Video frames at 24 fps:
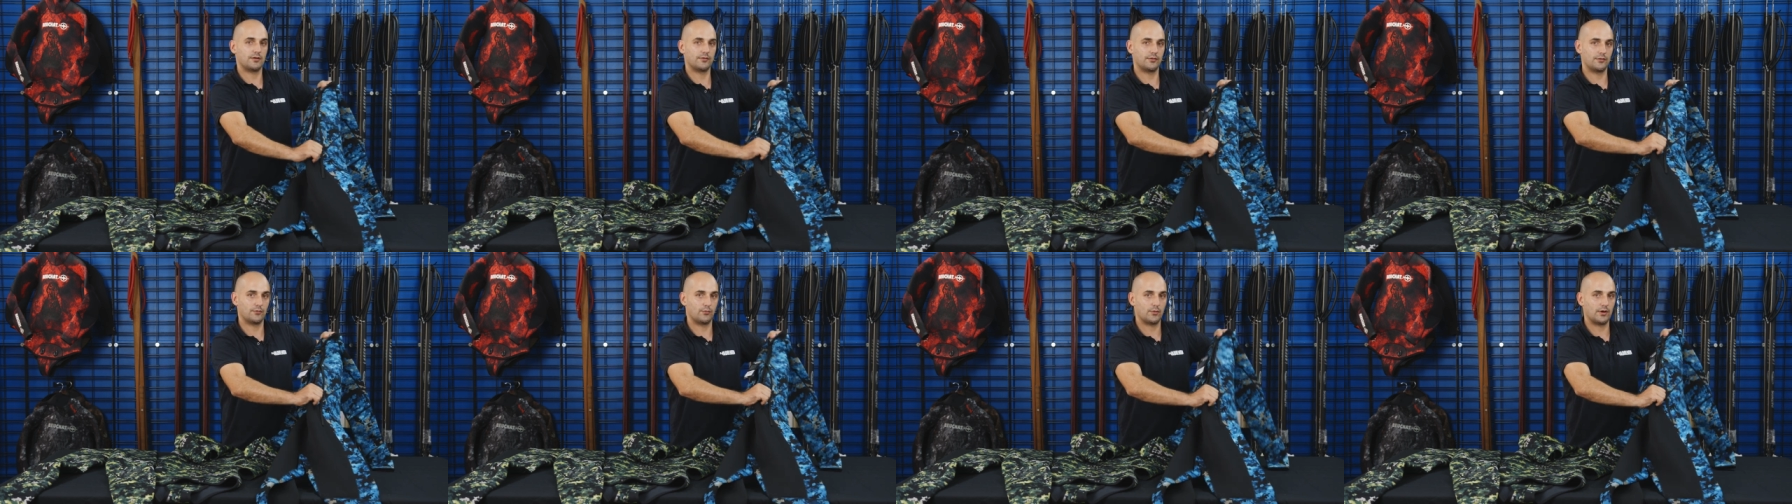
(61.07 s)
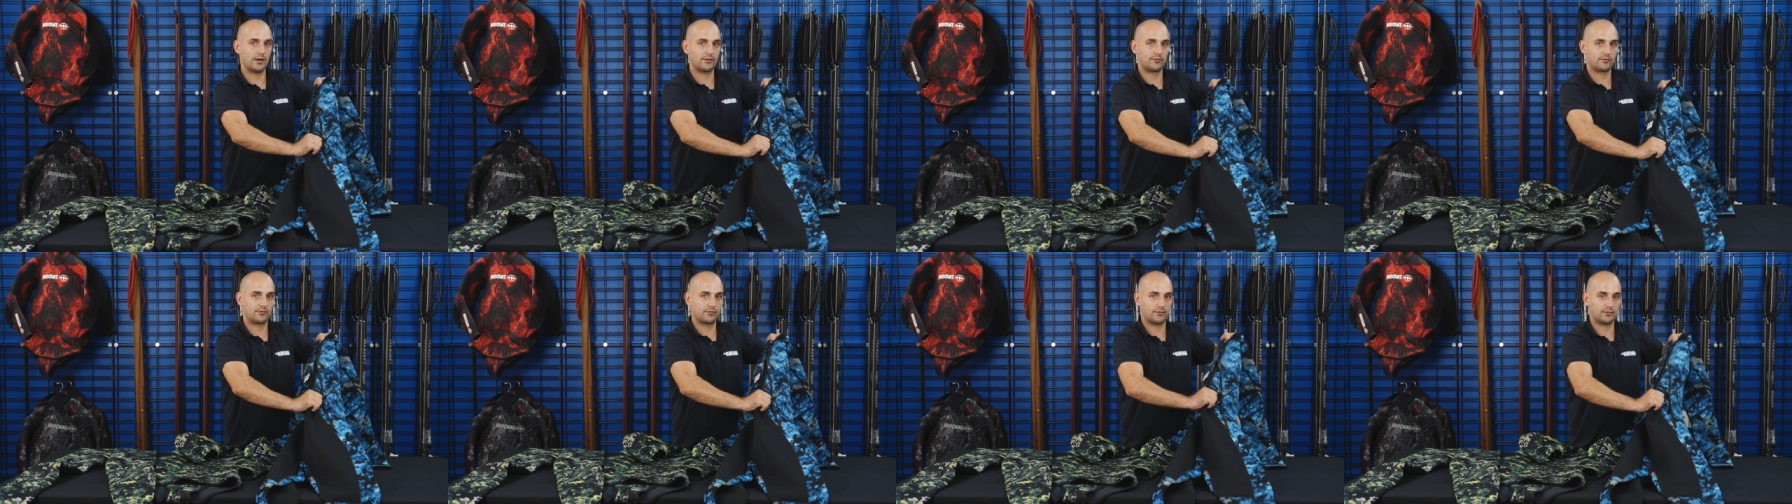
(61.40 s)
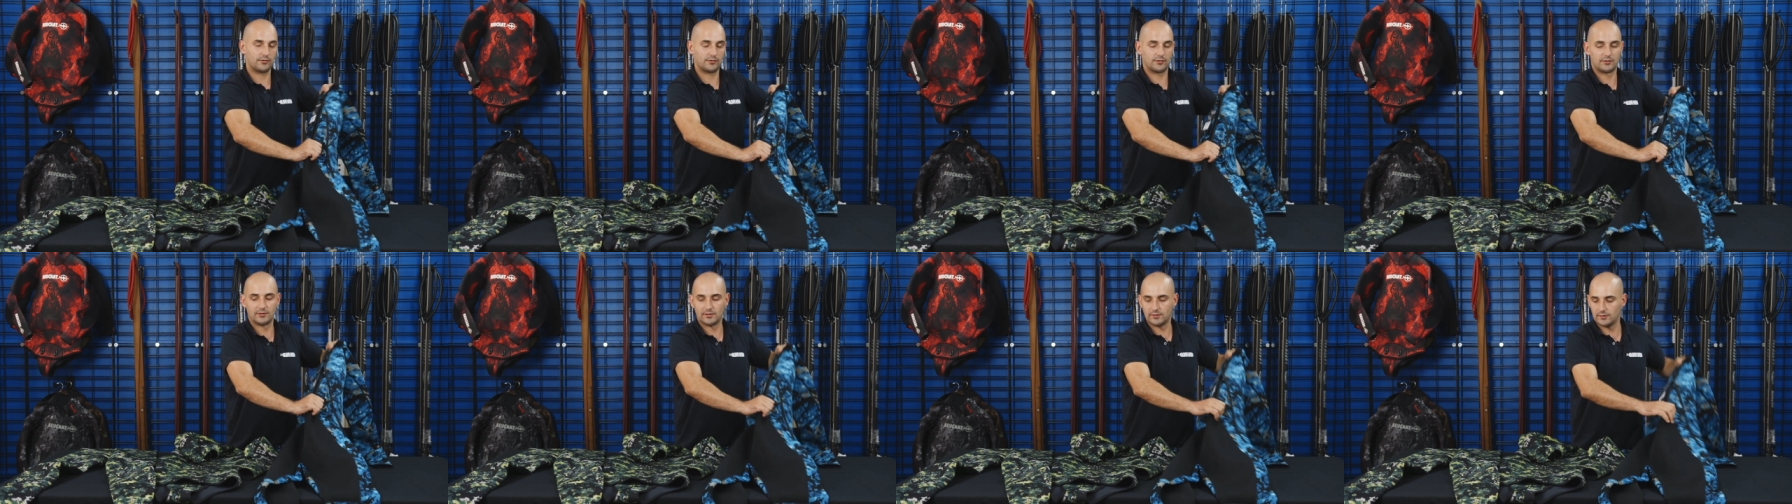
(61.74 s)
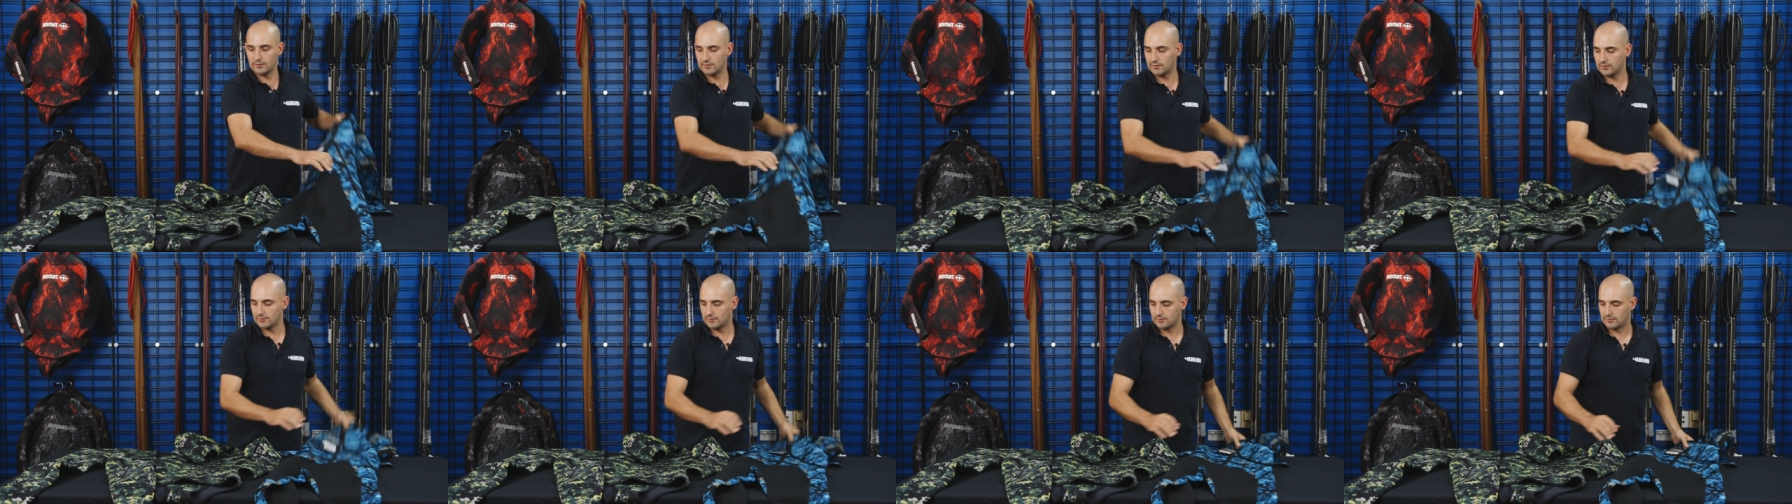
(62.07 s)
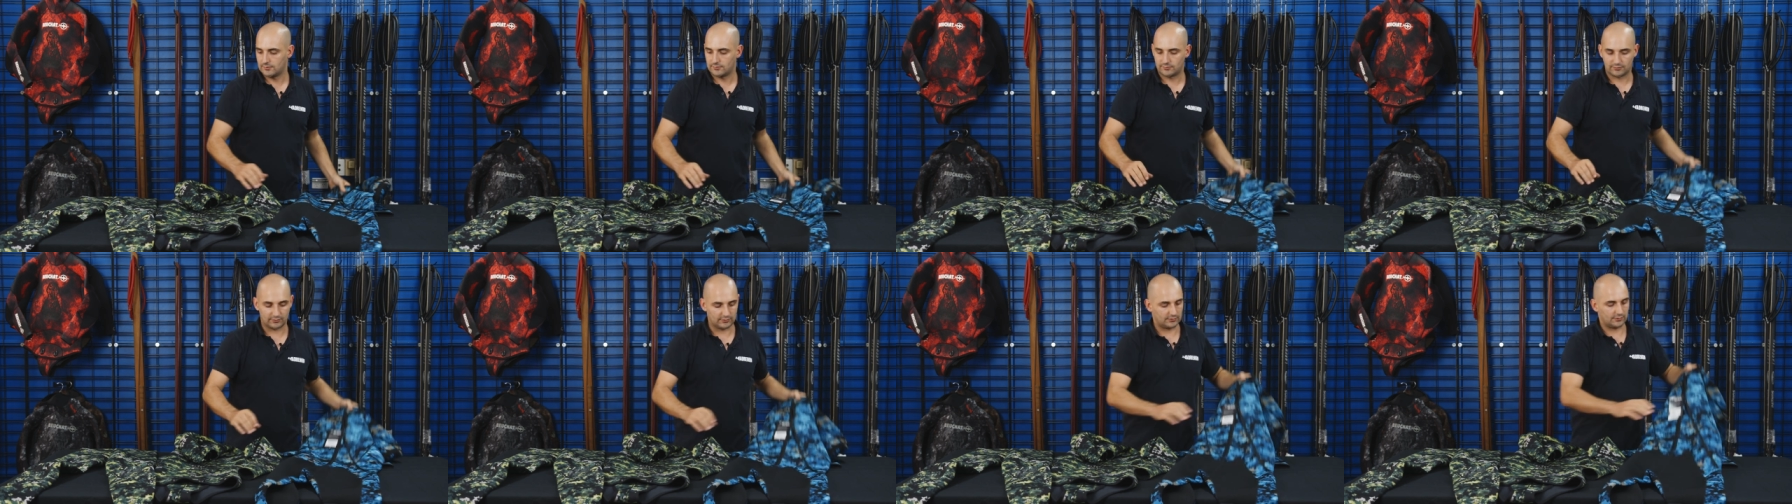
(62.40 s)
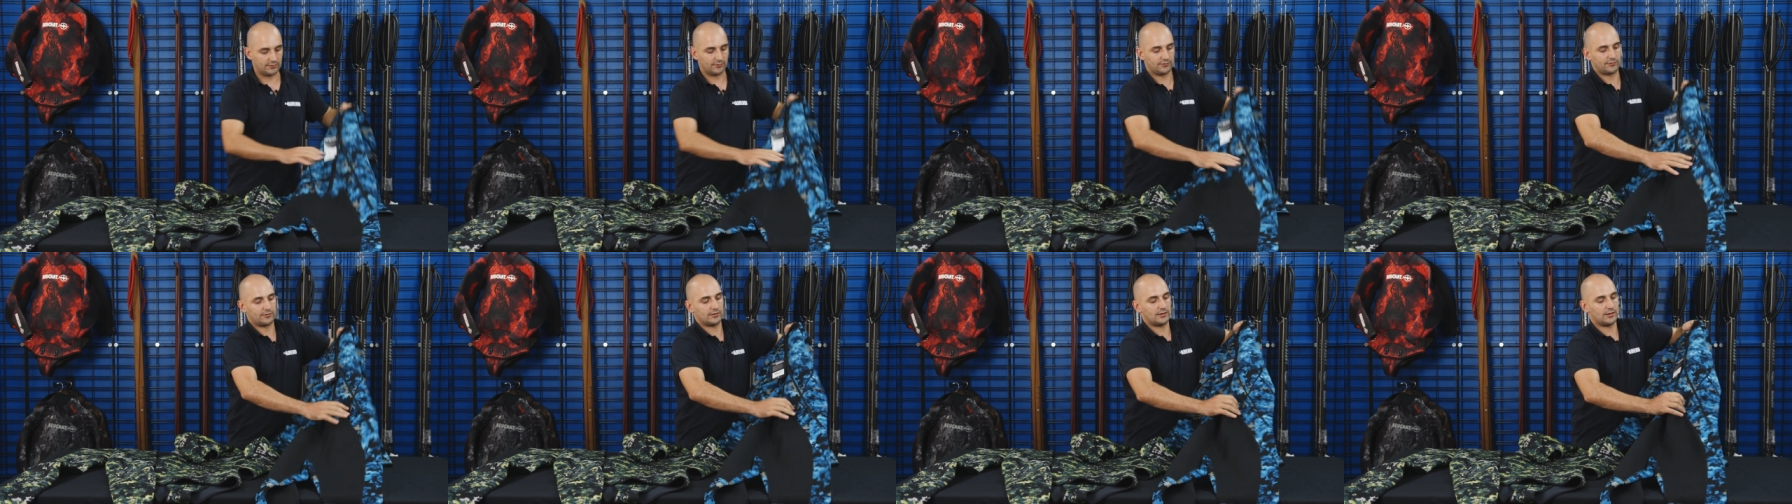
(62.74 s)
in the wetsuit. So you
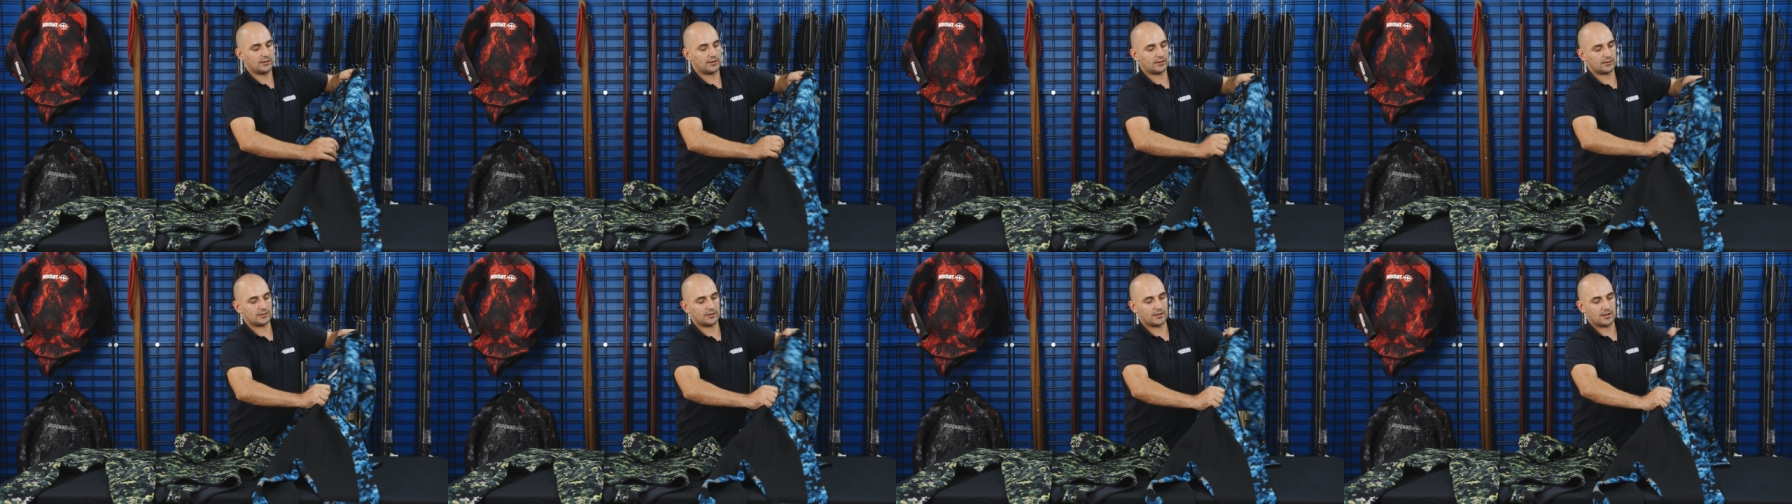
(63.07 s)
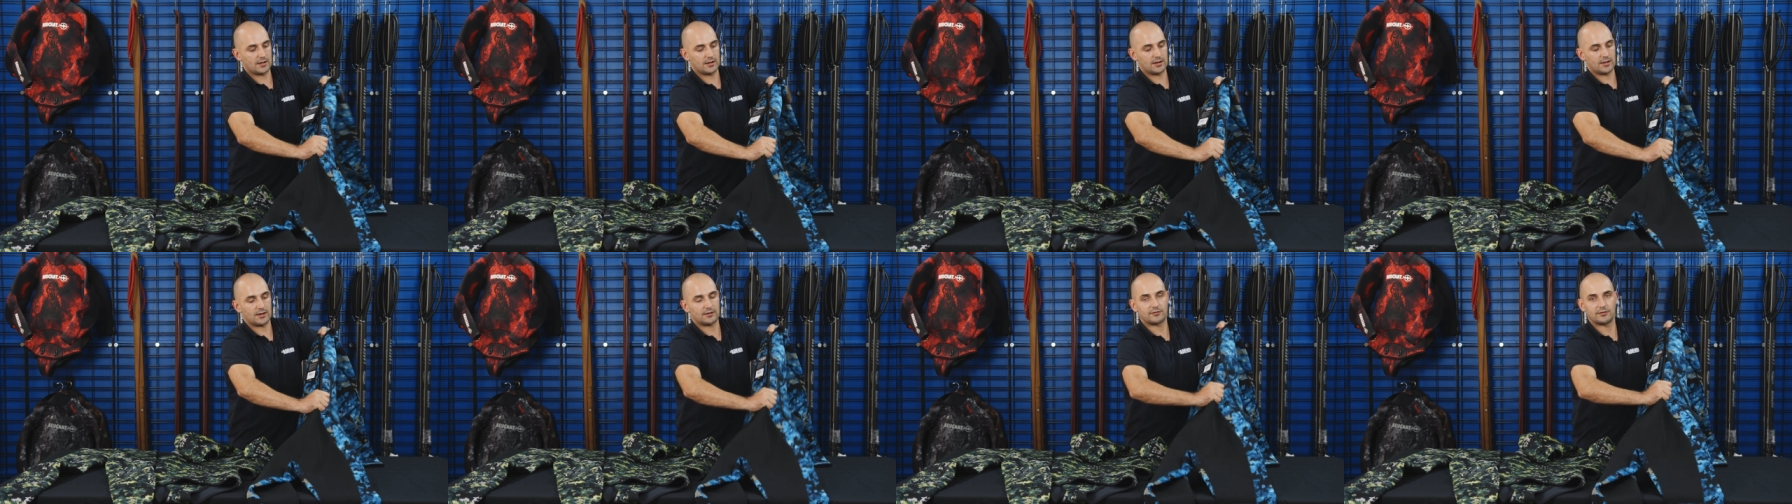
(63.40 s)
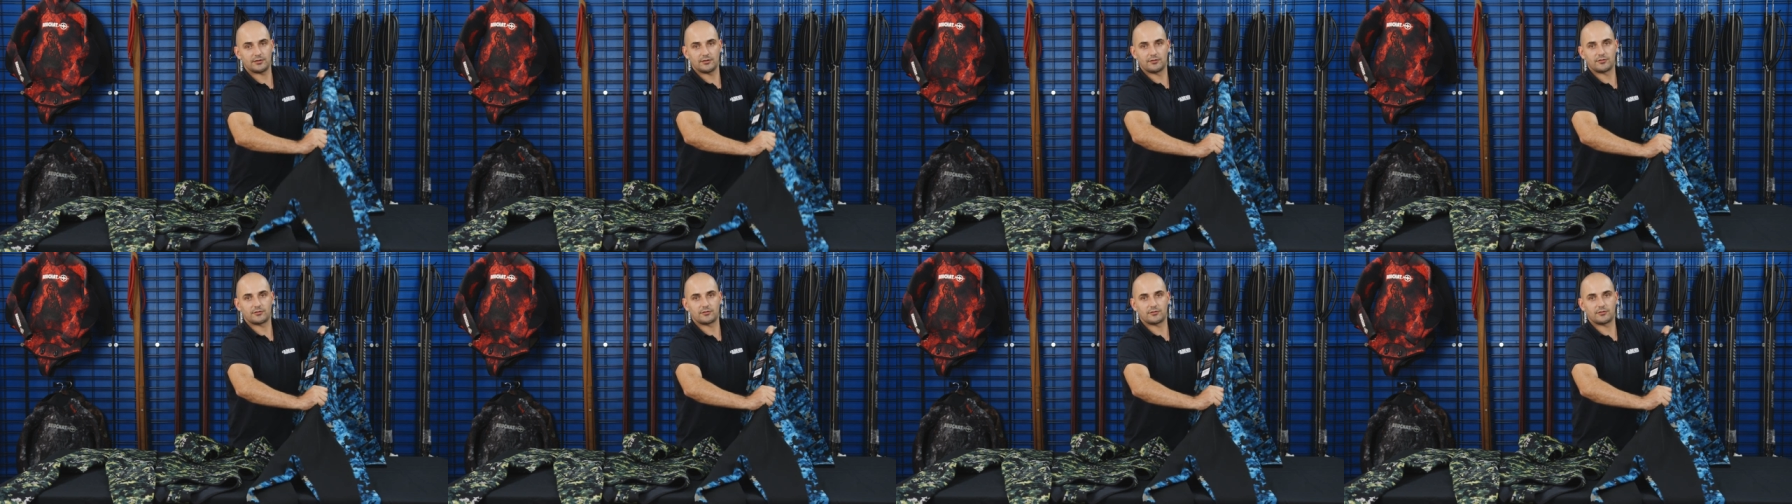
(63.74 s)
can see I can't actually